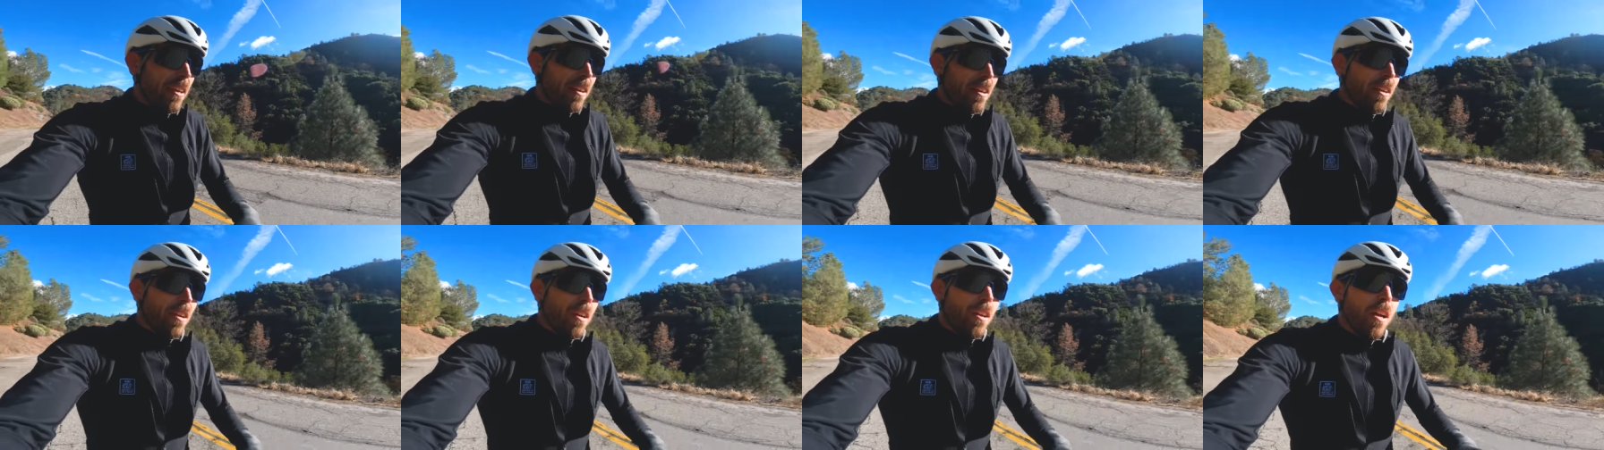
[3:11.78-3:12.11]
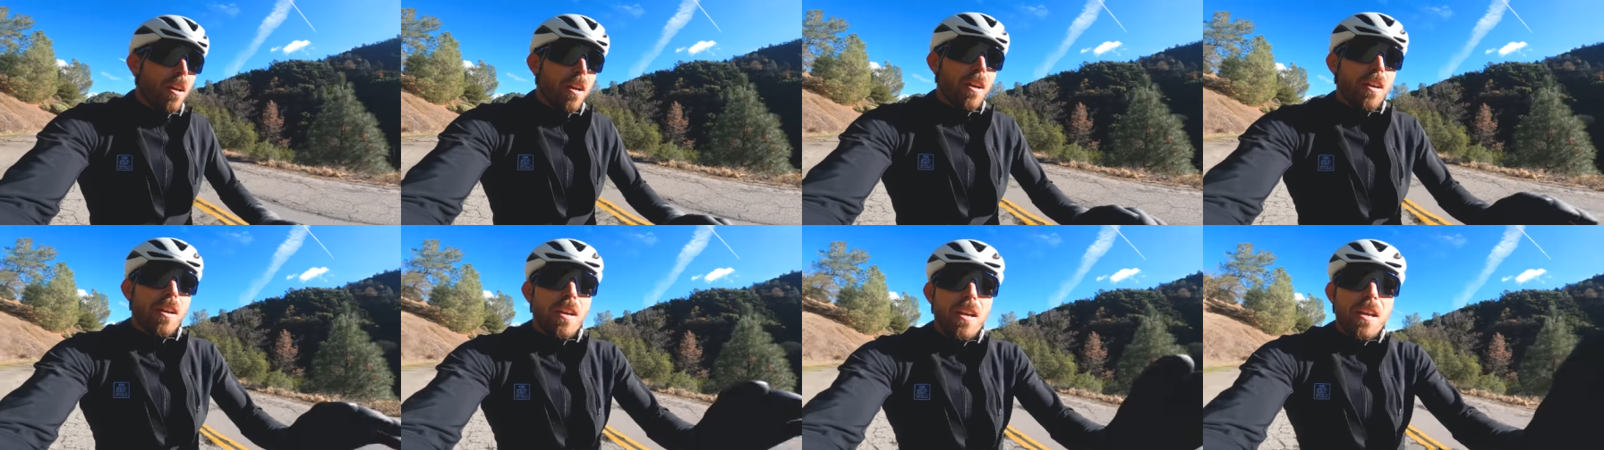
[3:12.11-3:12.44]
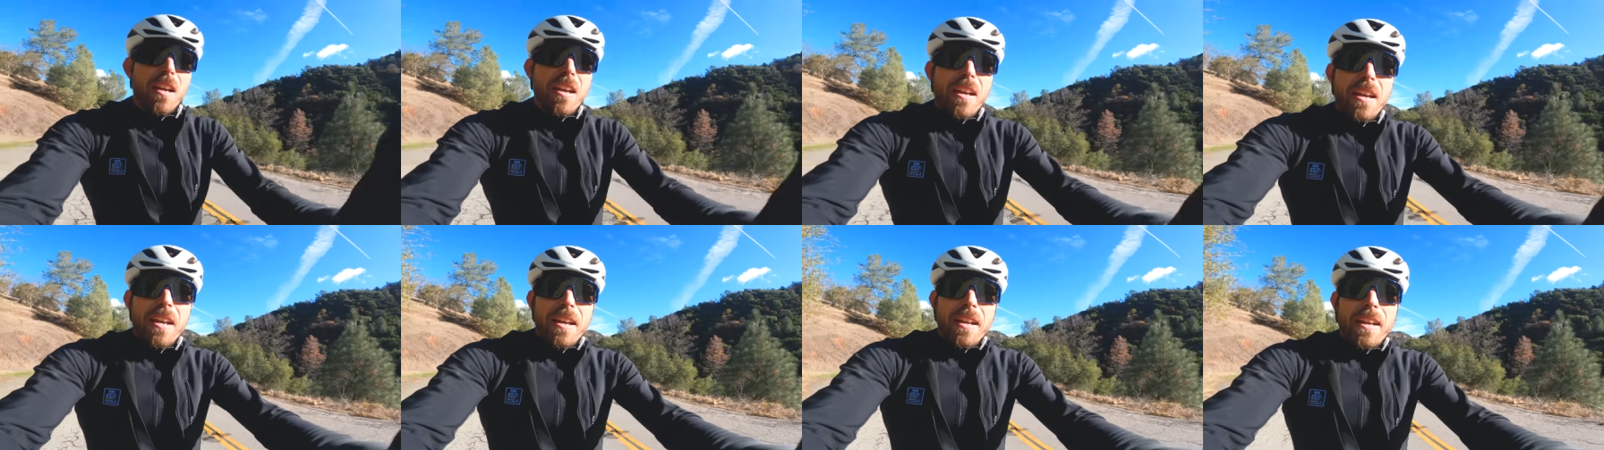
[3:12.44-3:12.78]
here.
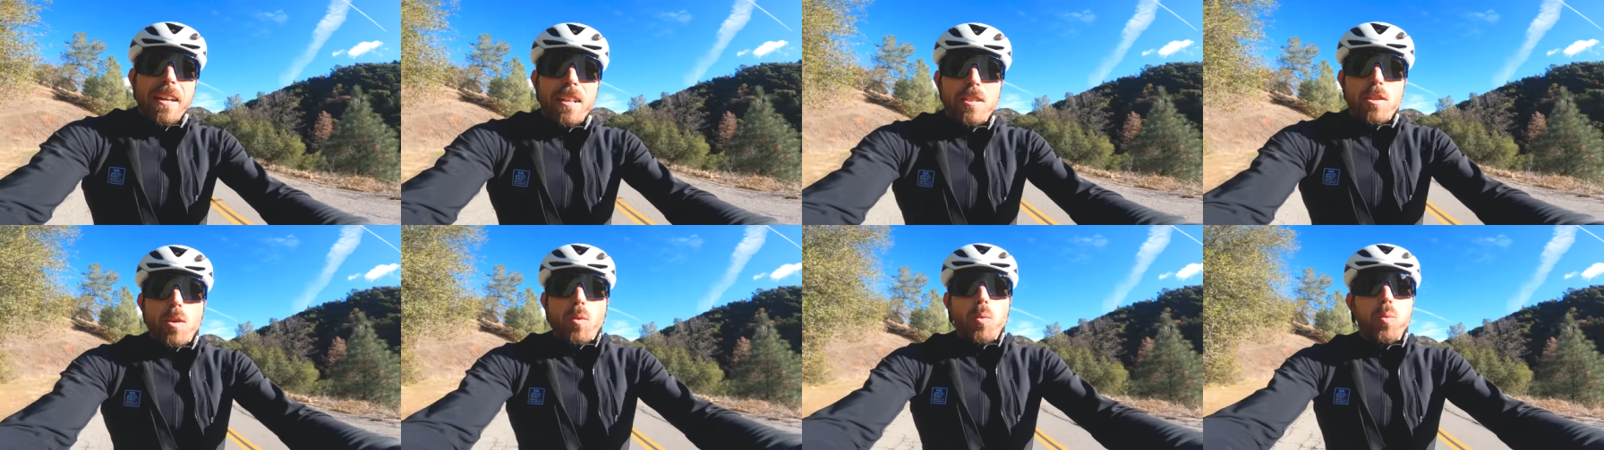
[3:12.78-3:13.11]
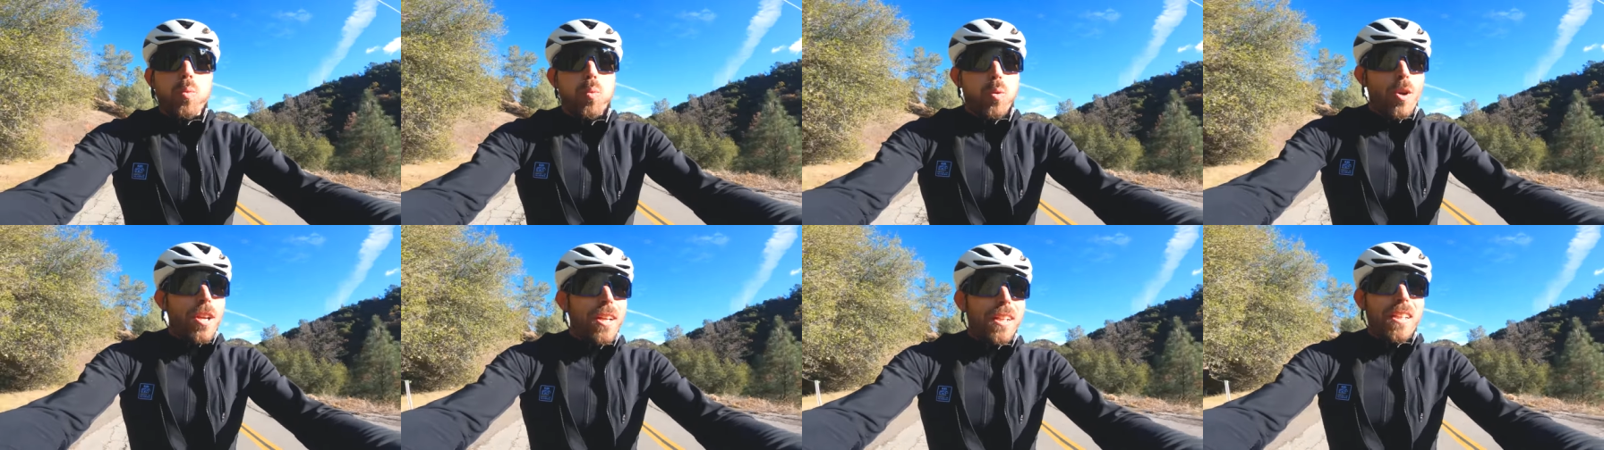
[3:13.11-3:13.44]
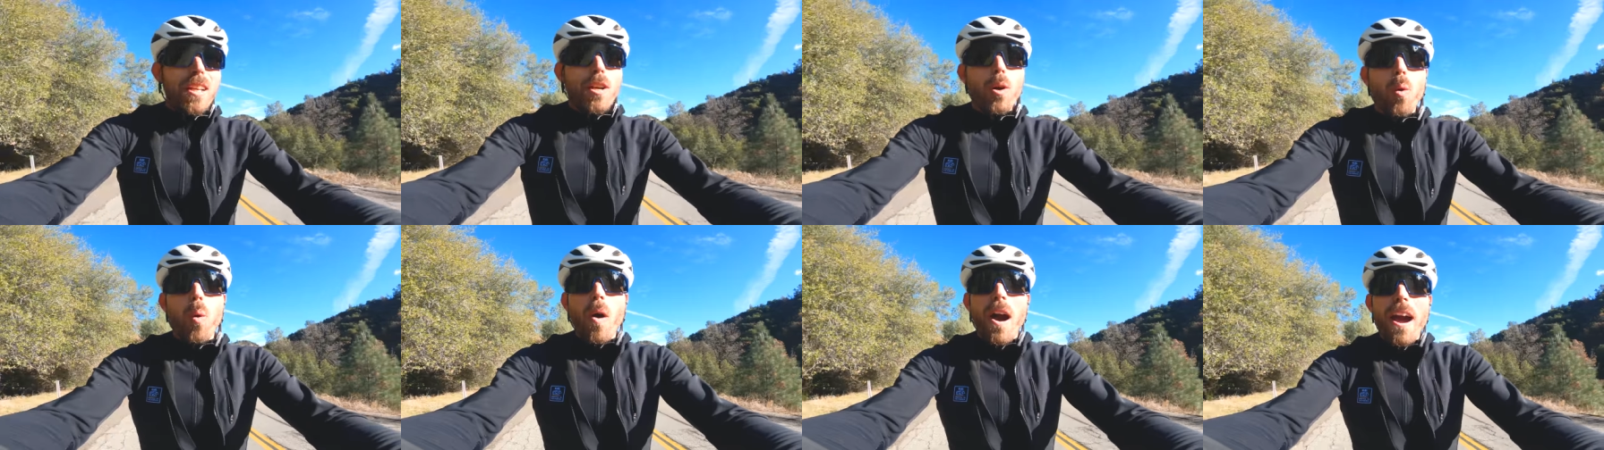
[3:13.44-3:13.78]
It's a
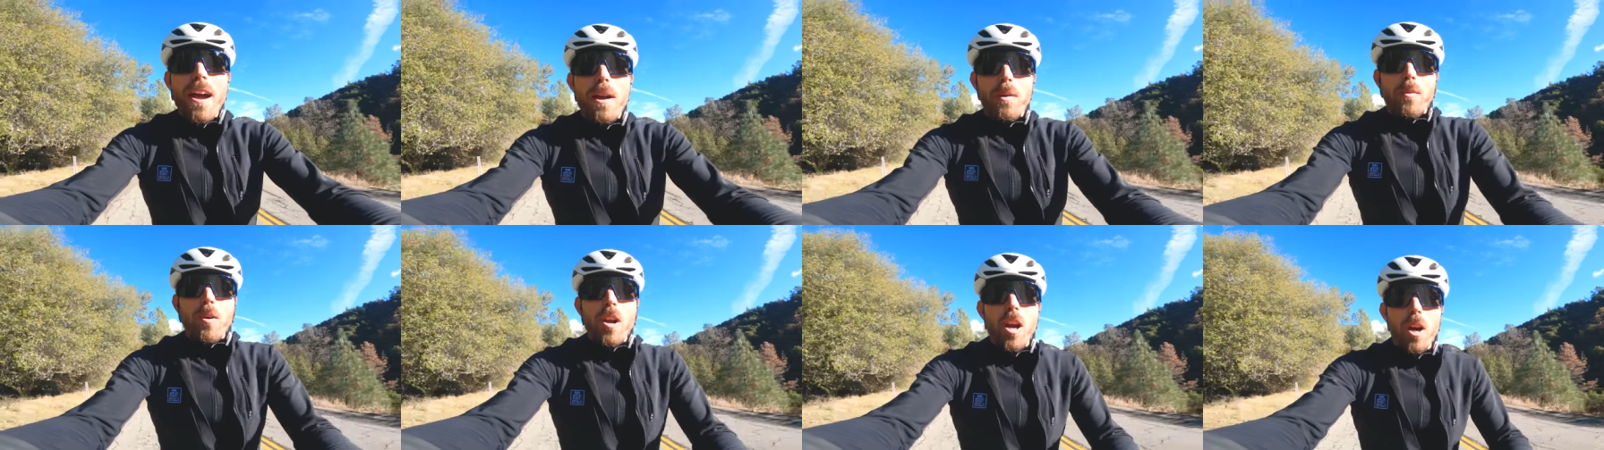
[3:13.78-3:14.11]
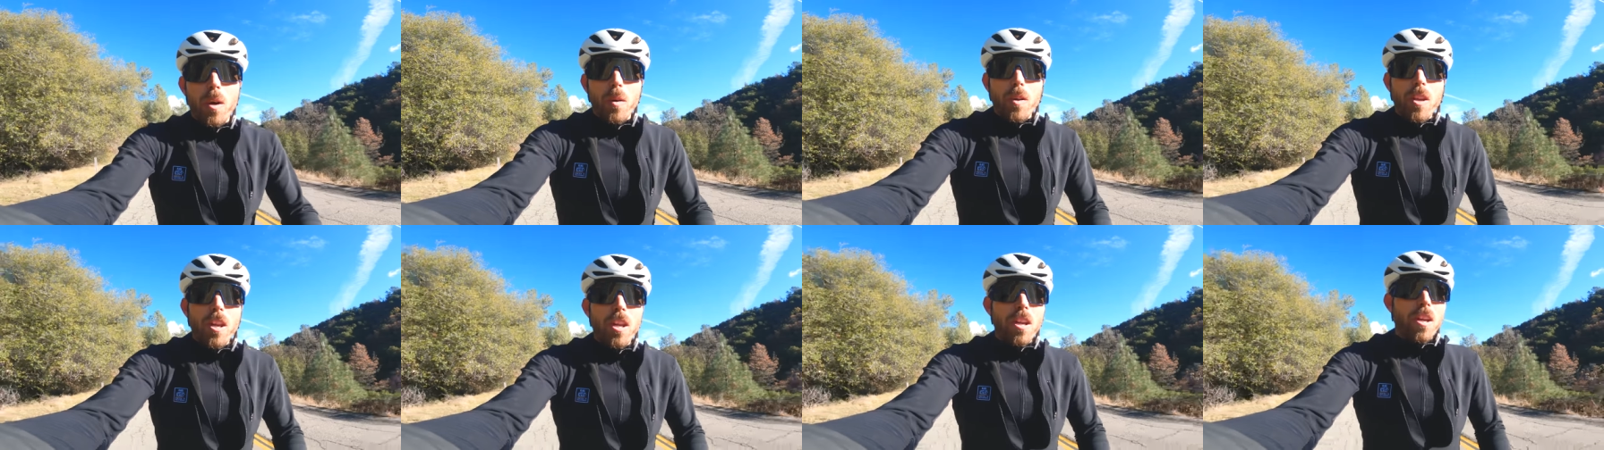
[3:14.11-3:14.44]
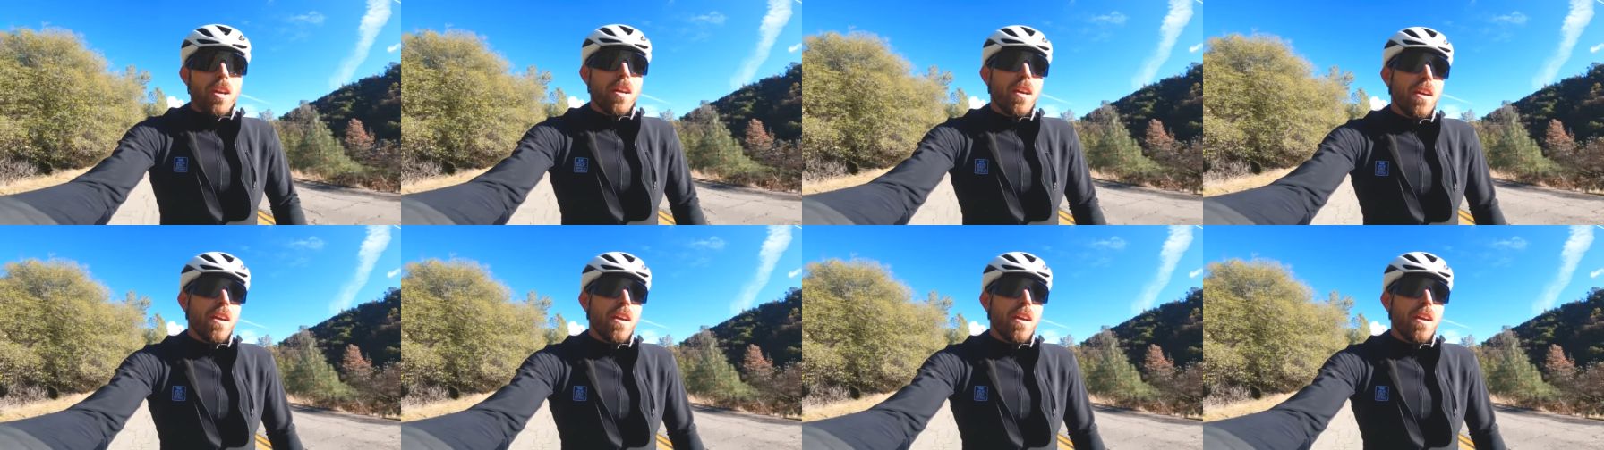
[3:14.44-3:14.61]
really quiet road.